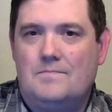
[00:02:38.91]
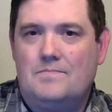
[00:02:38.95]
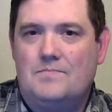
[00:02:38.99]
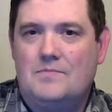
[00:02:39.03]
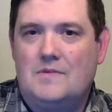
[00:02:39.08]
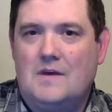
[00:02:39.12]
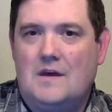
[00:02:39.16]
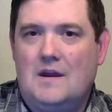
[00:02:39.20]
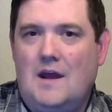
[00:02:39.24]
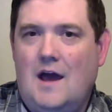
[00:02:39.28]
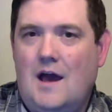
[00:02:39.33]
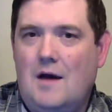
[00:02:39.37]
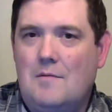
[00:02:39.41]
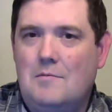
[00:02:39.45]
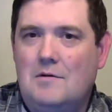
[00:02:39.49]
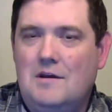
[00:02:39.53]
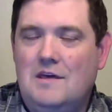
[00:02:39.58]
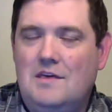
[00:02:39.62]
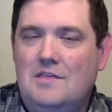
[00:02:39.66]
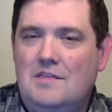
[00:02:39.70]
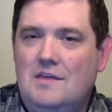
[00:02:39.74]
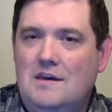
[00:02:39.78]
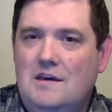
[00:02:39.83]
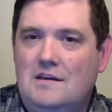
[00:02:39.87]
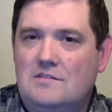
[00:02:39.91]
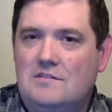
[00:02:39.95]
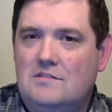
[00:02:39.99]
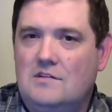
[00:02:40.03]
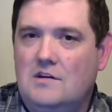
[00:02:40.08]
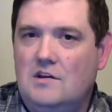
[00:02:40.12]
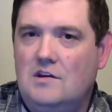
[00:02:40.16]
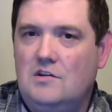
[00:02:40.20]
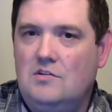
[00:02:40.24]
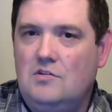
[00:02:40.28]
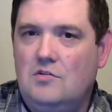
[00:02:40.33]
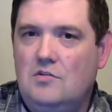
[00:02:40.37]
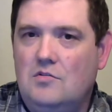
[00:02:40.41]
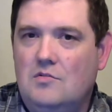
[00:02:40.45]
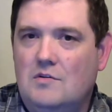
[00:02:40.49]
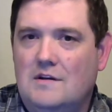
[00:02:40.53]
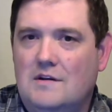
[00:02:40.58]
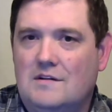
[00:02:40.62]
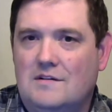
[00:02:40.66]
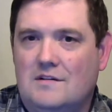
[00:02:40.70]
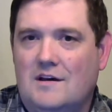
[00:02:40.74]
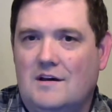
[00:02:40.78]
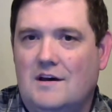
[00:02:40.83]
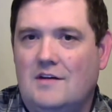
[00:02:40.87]
And how many things did he do in his
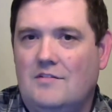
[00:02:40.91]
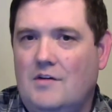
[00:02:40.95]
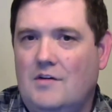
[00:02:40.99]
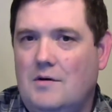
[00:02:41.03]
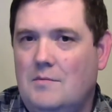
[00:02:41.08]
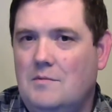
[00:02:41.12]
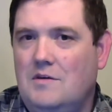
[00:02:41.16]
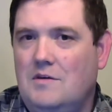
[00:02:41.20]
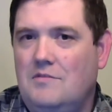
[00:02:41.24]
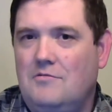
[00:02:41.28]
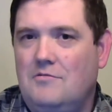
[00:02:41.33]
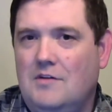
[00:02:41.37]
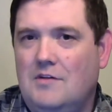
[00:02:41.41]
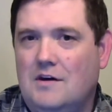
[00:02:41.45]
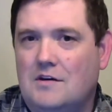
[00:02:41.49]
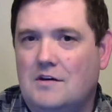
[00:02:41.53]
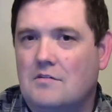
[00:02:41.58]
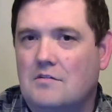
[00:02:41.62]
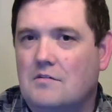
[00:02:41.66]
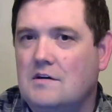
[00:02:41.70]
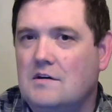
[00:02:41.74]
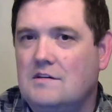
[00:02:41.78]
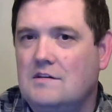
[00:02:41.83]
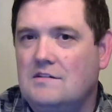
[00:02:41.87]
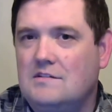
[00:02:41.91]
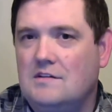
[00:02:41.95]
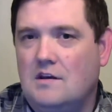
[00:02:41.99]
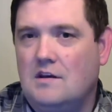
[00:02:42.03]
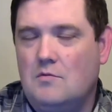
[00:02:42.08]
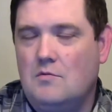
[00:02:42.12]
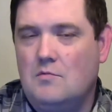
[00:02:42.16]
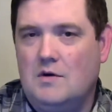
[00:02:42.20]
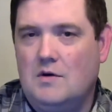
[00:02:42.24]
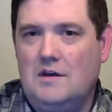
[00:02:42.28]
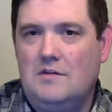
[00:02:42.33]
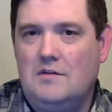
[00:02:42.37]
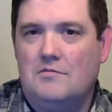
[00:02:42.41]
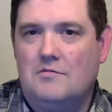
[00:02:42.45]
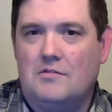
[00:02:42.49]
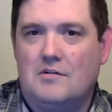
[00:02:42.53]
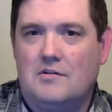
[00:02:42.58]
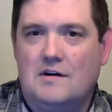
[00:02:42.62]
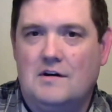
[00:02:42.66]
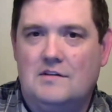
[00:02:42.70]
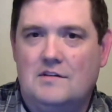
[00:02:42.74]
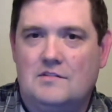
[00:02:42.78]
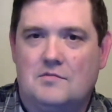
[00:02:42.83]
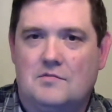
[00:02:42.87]
life? How many victories did he win for
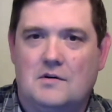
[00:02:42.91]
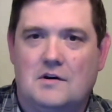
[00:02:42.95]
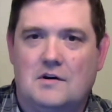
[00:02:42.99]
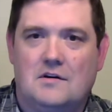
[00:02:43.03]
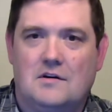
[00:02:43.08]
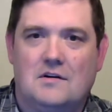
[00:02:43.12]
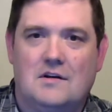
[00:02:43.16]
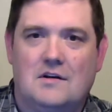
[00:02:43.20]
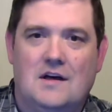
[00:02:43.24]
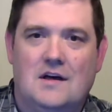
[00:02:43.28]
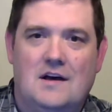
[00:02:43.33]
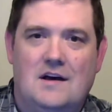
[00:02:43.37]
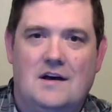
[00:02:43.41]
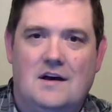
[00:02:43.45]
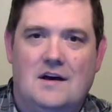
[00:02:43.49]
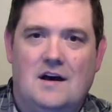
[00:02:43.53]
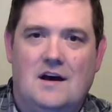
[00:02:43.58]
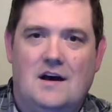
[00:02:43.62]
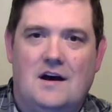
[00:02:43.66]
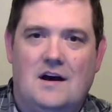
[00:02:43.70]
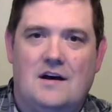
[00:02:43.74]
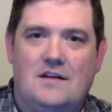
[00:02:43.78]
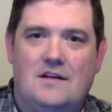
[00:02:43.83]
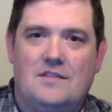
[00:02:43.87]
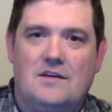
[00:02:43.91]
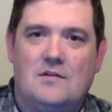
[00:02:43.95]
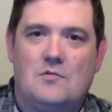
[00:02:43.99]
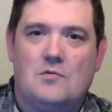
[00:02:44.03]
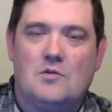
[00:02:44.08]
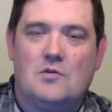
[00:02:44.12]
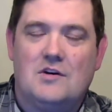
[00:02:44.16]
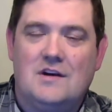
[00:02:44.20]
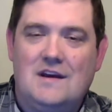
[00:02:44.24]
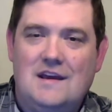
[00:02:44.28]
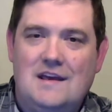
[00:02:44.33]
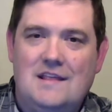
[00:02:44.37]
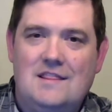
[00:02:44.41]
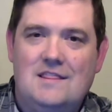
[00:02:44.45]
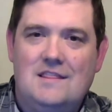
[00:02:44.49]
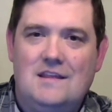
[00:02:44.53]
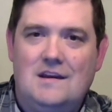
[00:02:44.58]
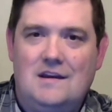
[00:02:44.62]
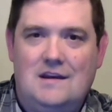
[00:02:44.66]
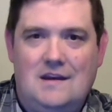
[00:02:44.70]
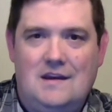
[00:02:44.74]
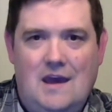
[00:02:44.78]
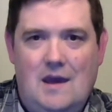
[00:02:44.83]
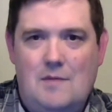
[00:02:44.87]
Israel that were in the
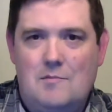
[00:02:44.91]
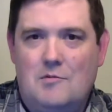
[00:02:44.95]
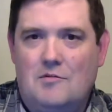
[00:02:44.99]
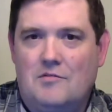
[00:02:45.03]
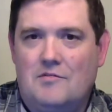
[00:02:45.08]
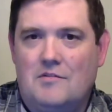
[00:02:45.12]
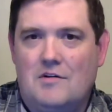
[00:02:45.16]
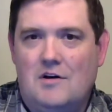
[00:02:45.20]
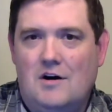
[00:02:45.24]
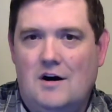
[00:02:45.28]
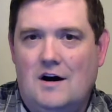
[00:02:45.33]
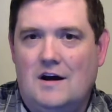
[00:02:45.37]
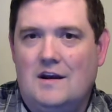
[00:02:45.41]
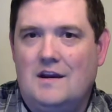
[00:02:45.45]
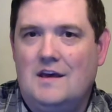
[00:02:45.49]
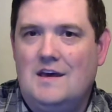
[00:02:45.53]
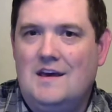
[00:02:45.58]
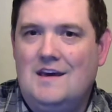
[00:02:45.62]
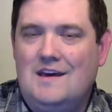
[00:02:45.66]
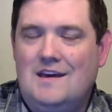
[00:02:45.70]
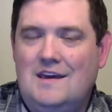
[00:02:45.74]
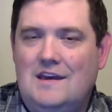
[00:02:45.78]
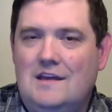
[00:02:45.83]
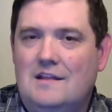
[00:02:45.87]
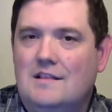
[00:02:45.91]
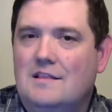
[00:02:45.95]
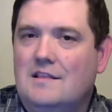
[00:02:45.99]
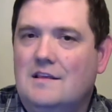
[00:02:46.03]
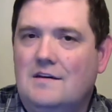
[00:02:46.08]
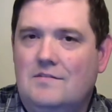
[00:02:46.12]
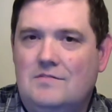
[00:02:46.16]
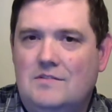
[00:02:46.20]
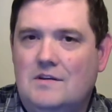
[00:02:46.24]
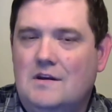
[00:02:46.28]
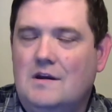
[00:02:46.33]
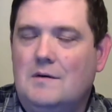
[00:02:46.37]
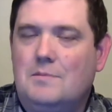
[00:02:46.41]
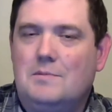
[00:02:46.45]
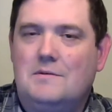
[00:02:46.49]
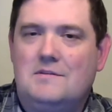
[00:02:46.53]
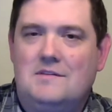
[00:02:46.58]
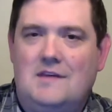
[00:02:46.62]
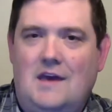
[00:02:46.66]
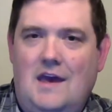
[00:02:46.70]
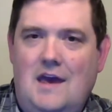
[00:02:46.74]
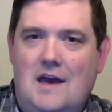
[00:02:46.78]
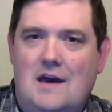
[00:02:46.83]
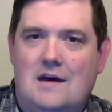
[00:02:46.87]
name of God? He lifted up his
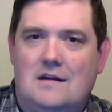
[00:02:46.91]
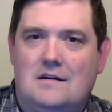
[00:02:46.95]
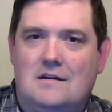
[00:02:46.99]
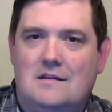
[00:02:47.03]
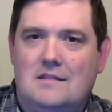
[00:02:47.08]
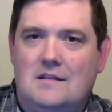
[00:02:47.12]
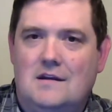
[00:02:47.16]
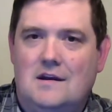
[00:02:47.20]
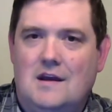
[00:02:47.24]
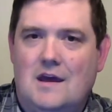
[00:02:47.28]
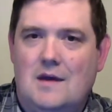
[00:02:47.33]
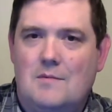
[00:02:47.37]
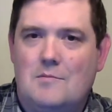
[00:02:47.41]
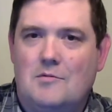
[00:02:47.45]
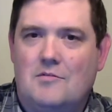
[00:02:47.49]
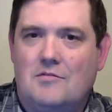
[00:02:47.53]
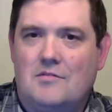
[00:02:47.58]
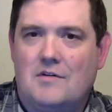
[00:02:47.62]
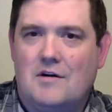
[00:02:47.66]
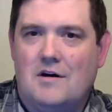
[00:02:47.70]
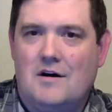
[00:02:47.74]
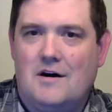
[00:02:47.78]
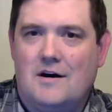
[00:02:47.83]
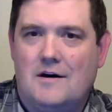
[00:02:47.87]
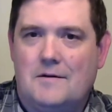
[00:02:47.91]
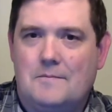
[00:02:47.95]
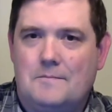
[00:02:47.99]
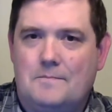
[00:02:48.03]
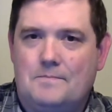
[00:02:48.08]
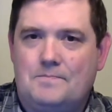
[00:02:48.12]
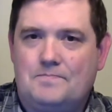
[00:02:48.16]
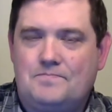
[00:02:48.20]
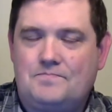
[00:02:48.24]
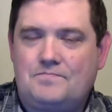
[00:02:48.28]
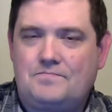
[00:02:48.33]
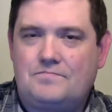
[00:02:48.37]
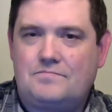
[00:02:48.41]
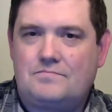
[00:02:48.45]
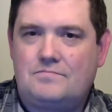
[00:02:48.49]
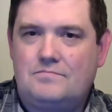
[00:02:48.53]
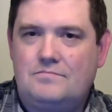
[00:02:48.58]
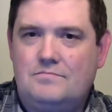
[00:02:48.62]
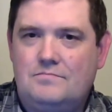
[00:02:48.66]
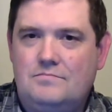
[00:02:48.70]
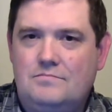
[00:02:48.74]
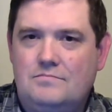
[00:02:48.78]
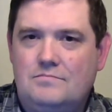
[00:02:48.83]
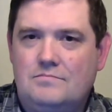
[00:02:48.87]
hand in the name of God.
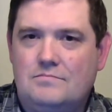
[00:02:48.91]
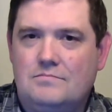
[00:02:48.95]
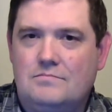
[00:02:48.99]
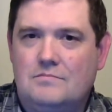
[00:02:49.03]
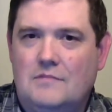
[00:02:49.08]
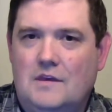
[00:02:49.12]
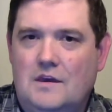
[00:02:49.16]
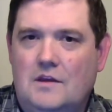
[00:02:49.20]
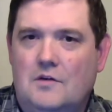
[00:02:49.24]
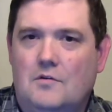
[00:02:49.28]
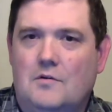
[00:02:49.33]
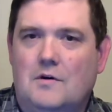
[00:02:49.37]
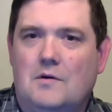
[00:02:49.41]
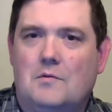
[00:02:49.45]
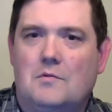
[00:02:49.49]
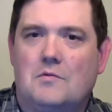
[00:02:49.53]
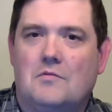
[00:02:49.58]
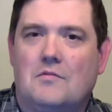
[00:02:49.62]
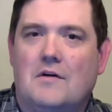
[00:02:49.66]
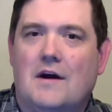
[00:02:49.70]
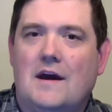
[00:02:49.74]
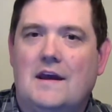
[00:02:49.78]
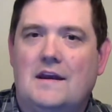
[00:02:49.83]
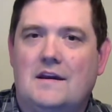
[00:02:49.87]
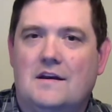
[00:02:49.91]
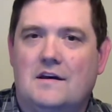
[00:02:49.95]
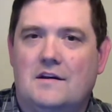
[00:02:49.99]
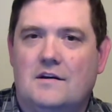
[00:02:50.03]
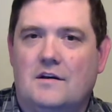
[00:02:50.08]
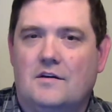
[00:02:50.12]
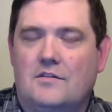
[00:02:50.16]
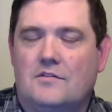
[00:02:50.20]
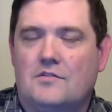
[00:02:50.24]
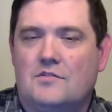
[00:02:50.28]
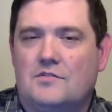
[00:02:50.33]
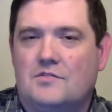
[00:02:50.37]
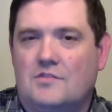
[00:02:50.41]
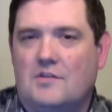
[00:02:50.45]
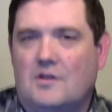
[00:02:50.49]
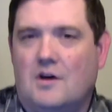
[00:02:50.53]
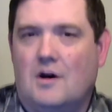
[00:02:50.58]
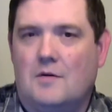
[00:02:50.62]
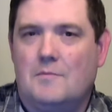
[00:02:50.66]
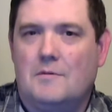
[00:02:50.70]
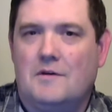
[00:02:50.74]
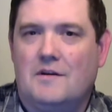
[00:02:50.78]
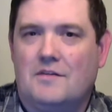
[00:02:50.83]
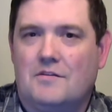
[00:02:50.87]
He would write another psalm,
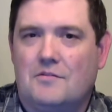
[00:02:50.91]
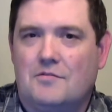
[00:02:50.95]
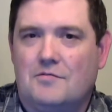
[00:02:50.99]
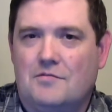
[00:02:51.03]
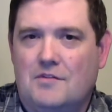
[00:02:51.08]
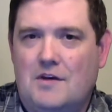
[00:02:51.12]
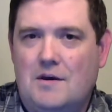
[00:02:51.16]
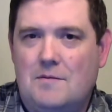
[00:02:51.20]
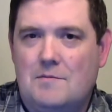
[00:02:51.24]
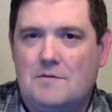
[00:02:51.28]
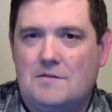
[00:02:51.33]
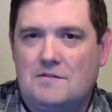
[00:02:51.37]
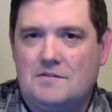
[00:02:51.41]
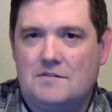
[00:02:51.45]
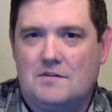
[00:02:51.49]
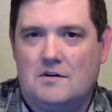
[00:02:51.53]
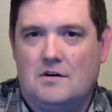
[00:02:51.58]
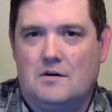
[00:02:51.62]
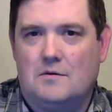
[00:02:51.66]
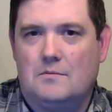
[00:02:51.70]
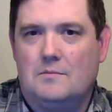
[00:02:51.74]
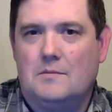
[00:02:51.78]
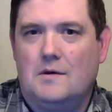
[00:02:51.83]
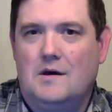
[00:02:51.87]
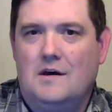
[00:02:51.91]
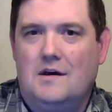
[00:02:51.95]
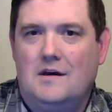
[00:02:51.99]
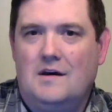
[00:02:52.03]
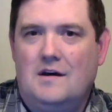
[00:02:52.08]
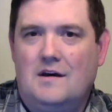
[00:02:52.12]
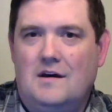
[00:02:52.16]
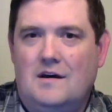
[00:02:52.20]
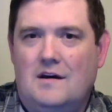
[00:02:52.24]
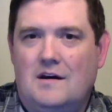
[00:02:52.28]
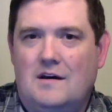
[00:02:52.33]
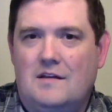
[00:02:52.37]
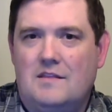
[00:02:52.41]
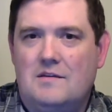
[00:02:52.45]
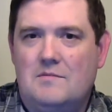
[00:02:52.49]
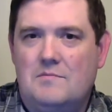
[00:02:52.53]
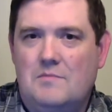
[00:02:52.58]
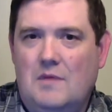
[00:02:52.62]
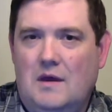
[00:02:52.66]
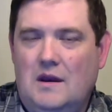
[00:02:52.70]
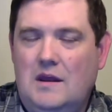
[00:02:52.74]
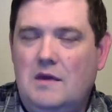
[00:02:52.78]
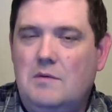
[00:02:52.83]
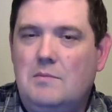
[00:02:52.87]
another famous psalm that
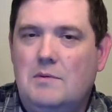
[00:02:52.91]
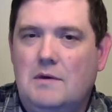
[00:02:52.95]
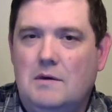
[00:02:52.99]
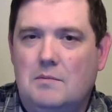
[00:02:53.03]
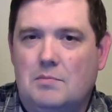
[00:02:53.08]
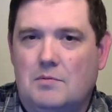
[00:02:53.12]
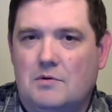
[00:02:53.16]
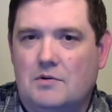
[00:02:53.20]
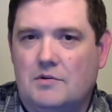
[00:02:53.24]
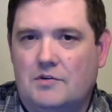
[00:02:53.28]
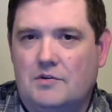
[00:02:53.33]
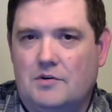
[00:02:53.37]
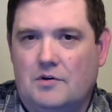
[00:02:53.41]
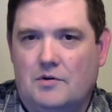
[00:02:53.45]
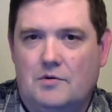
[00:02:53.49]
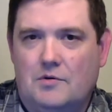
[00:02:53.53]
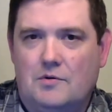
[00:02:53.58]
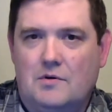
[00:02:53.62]
many people know,